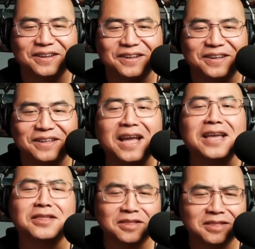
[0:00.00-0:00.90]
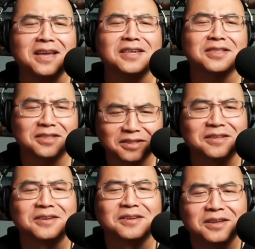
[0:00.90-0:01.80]
You know, I gave you
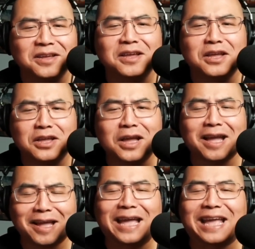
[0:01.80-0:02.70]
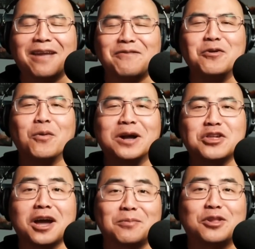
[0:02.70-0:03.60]
one job. Yeah, I gave you one
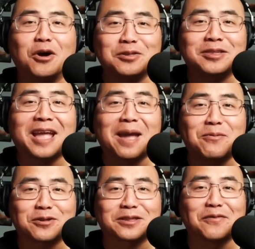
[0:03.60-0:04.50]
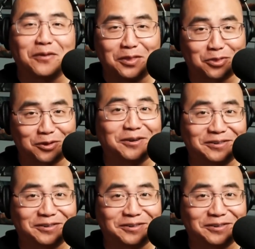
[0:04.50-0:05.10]
job. Don't stab yourself in the throat.